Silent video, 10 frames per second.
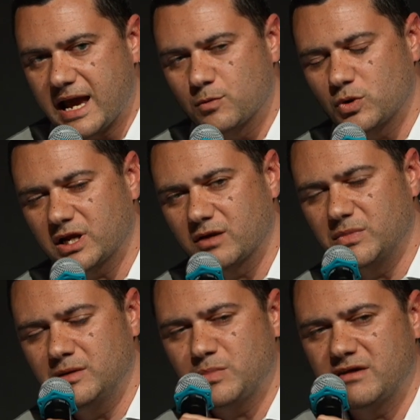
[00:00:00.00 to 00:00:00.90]
And what I
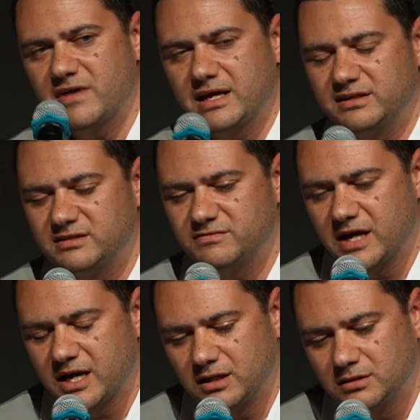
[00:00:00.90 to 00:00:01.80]
mean by that is
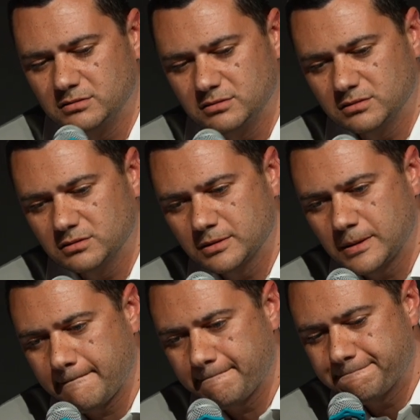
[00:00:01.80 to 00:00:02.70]
that
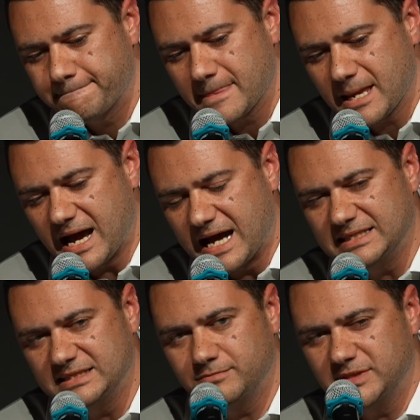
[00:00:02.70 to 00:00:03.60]

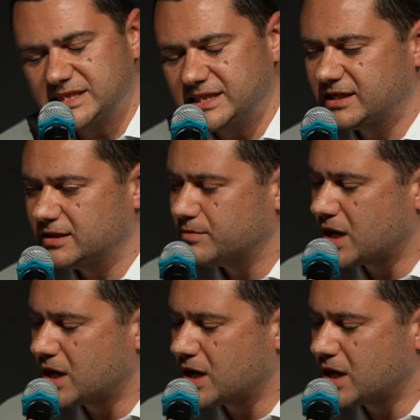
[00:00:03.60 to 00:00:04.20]
under Matike